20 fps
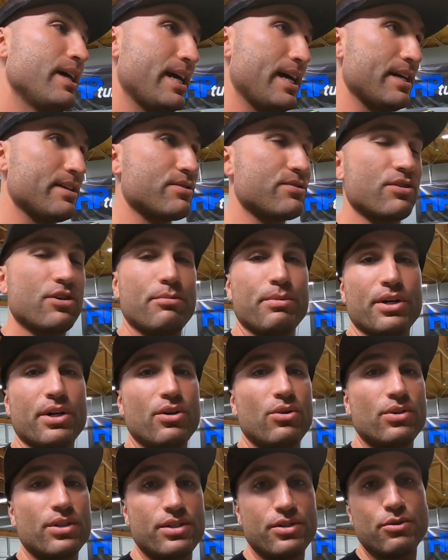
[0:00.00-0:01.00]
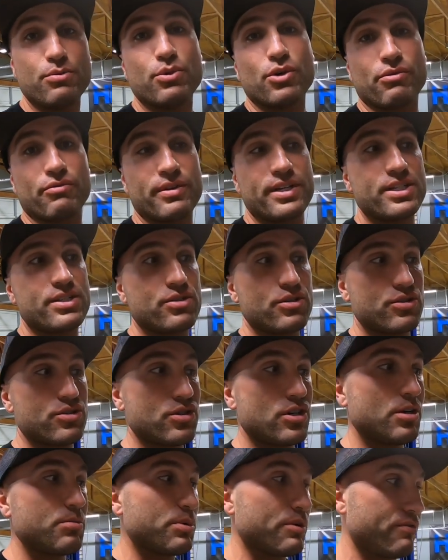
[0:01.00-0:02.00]
answer on my own and do more
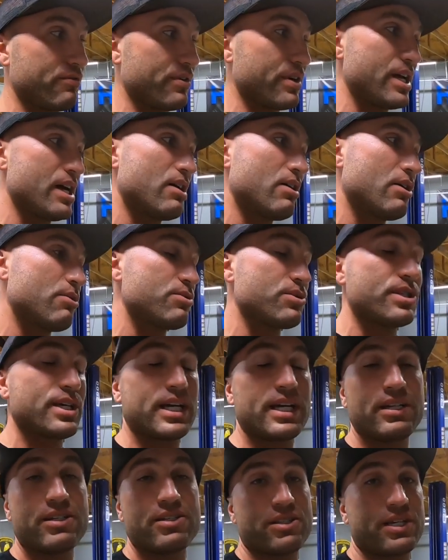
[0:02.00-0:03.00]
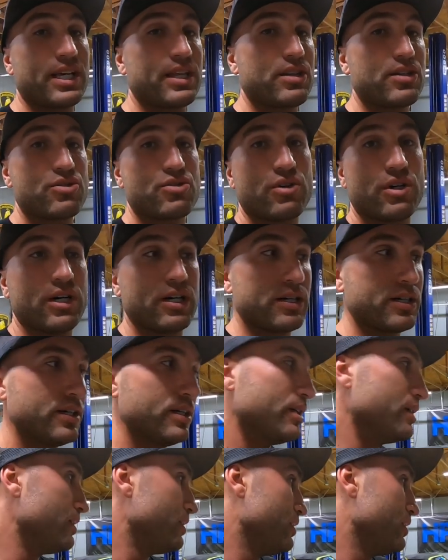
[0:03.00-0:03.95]
research on. But for now, I was thinking just get the truck.